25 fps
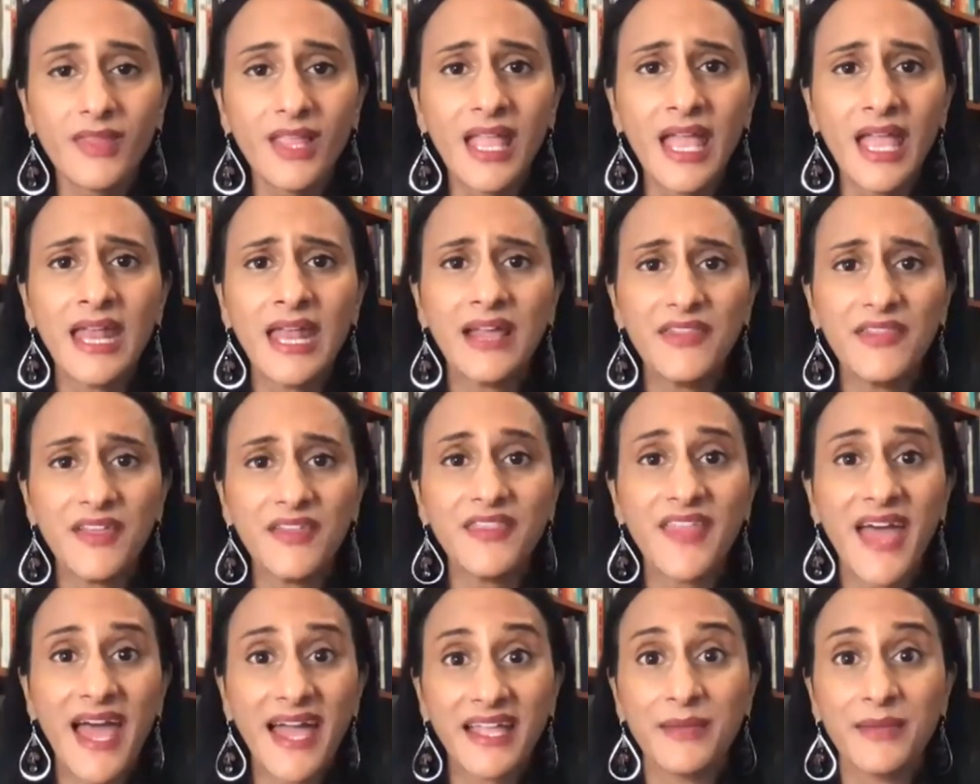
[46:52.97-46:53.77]
And I think
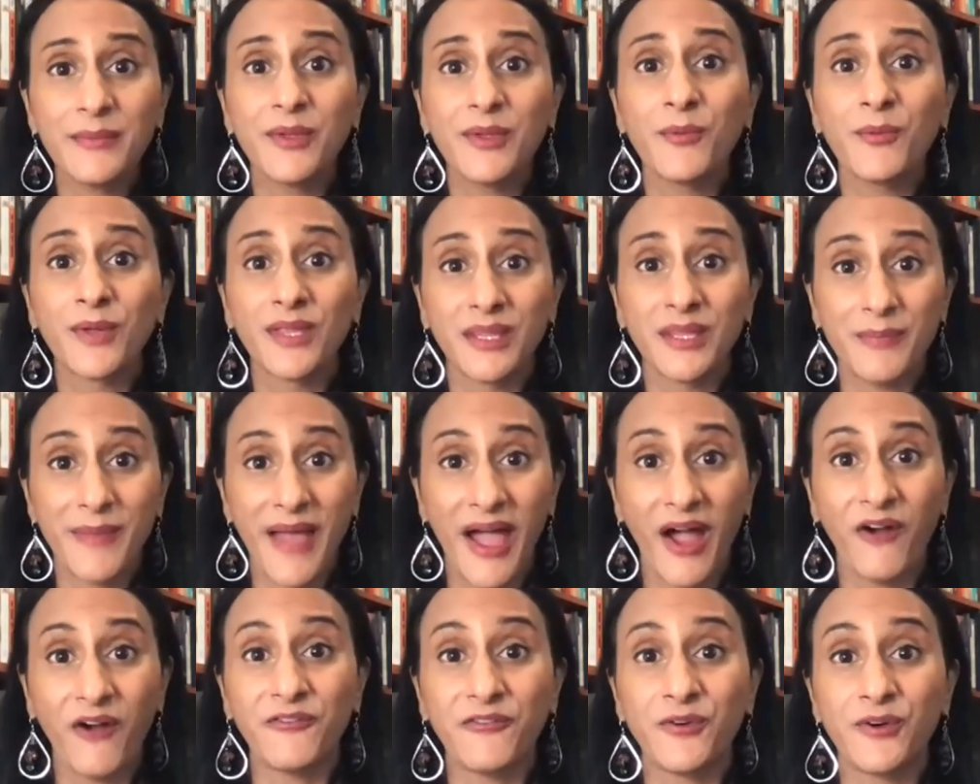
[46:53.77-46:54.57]
that can be really
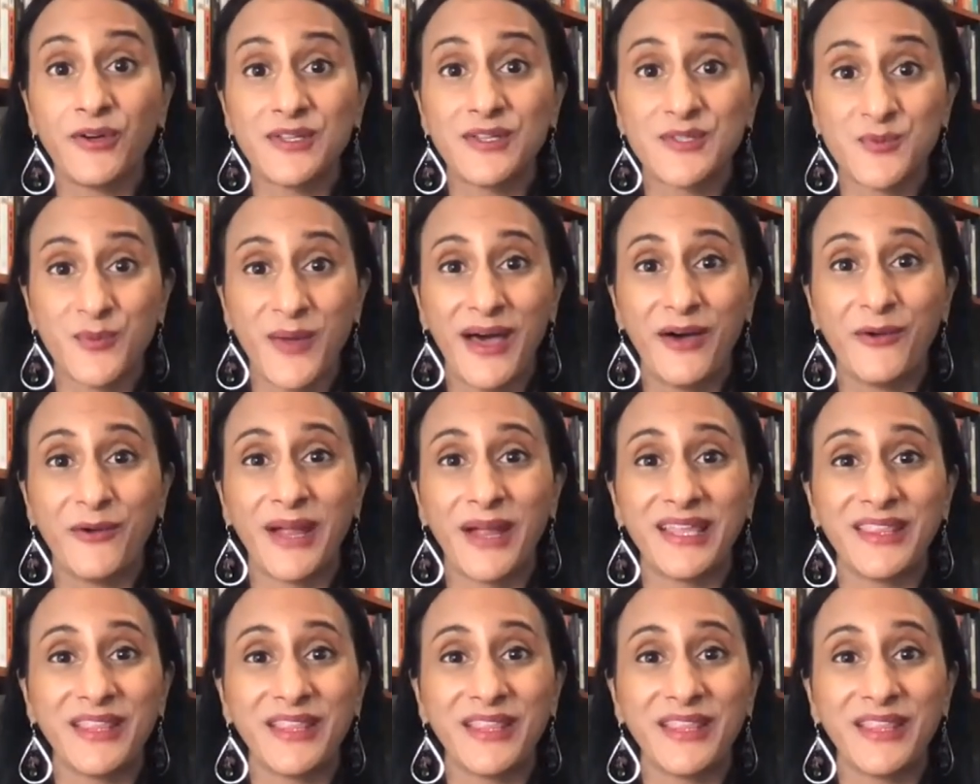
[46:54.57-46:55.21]
powerful as well, right?